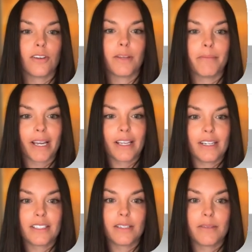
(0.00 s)
the
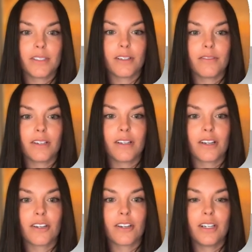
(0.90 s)
mechanisms of
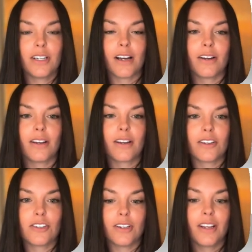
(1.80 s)
concussion and how
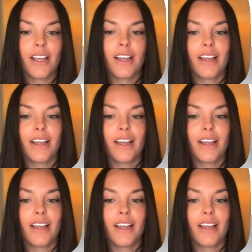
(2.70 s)
concussion